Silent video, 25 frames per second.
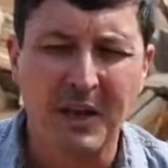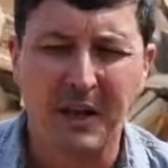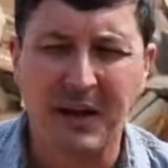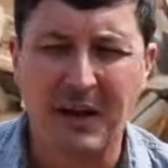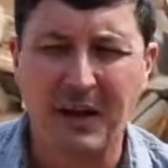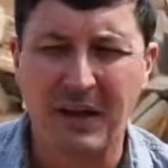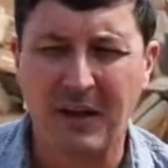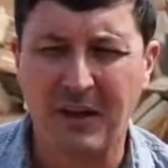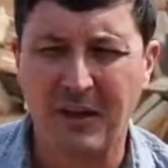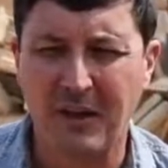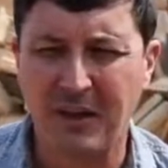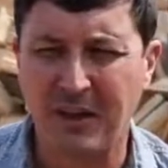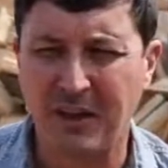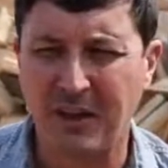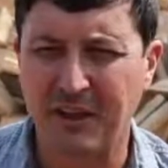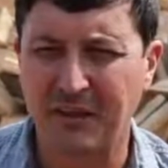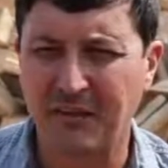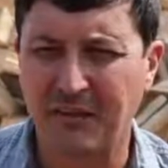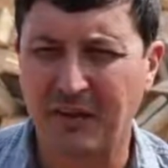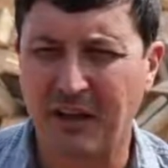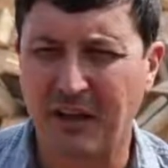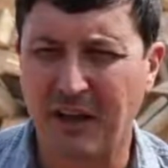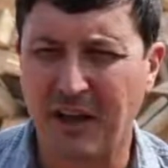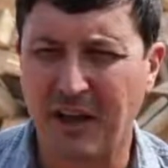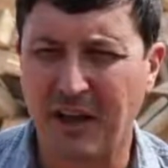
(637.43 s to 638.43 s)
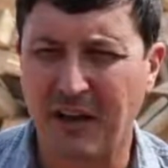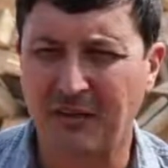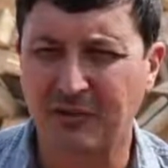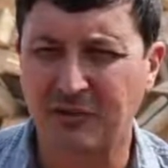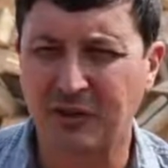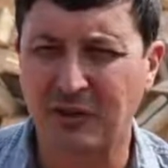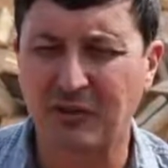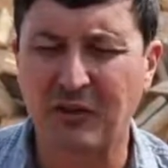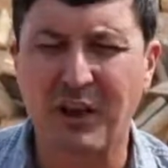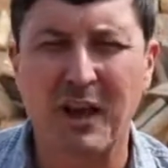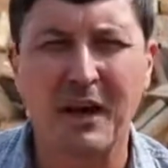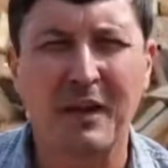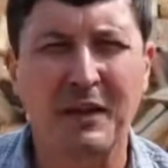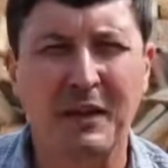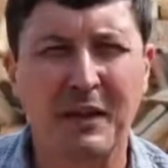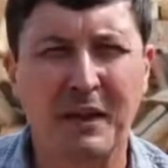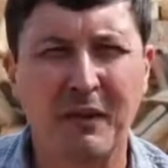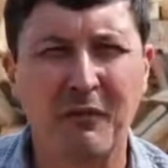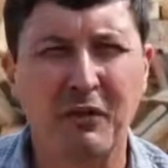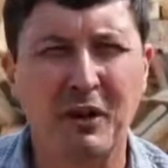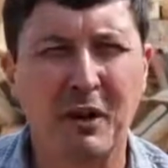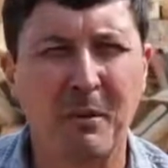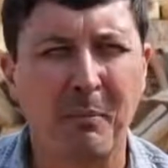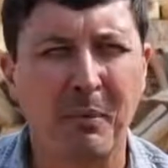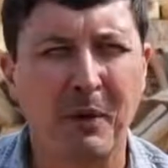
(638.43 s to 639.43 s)
that have just kind of
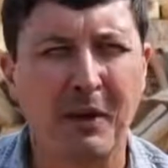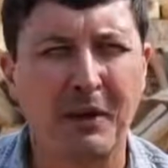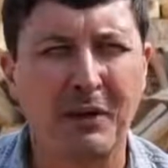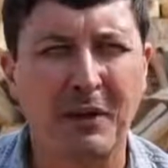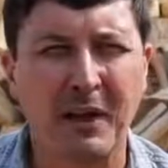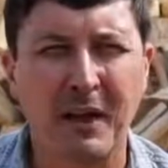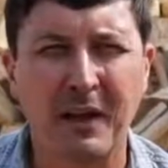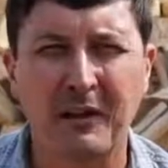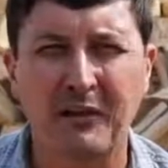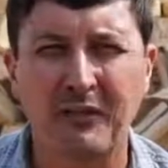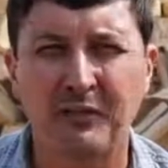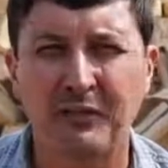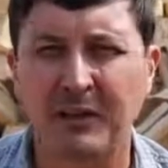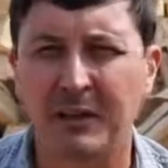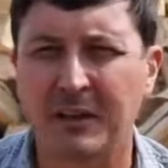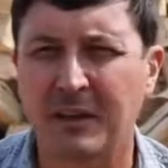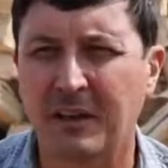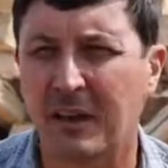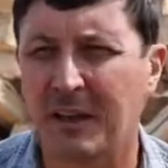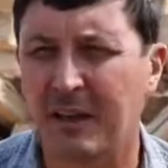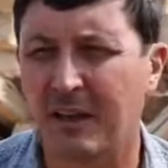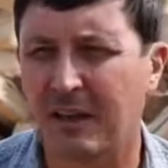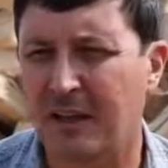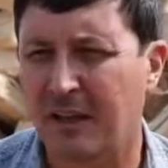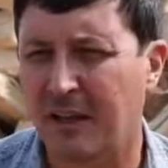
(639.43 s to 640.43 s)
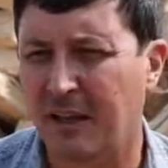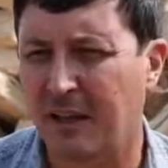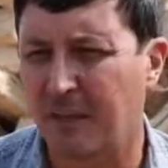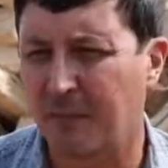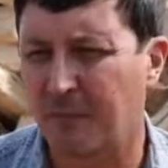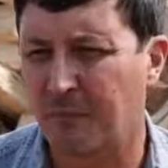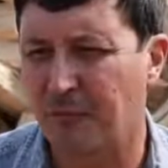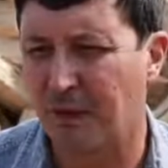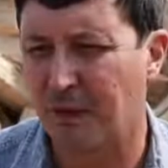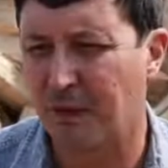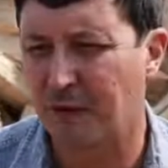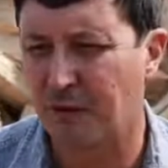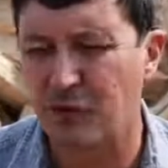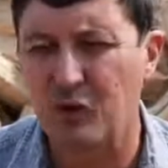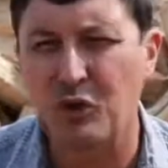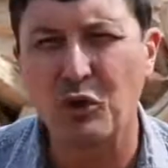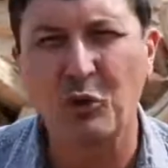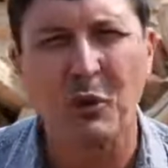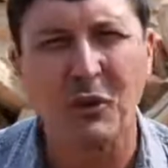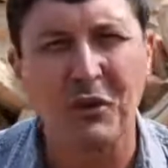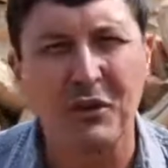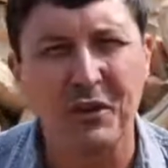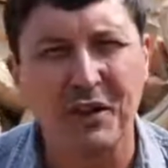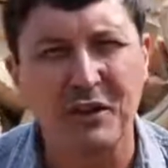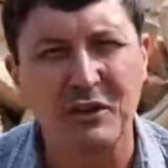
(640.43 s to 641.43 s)
given up on life, and they do
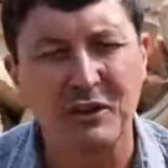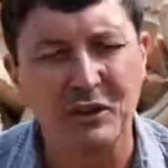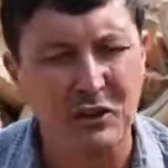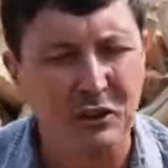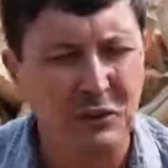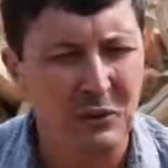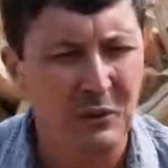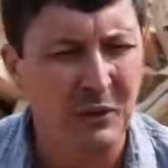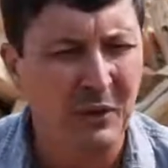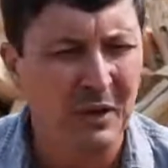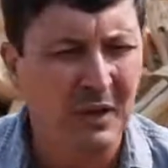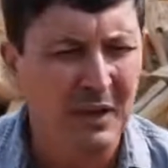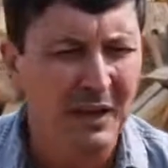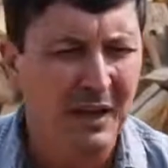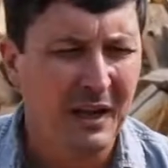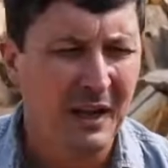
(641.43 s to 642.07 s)
what they do,